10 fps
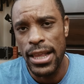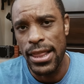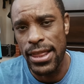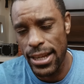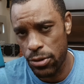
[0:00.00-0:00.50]

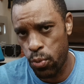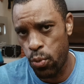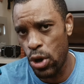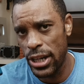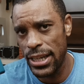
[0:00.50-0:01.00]
this
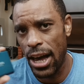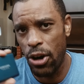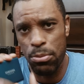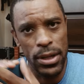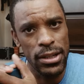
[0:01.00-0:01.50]
really
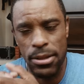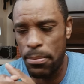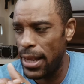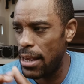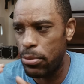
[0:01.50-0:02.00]
helped me to
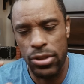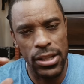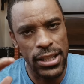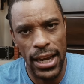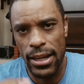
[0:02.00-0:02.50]
be able to
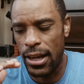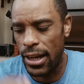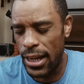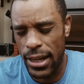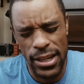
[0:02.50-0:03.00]
take
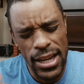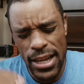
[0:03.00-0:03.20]
again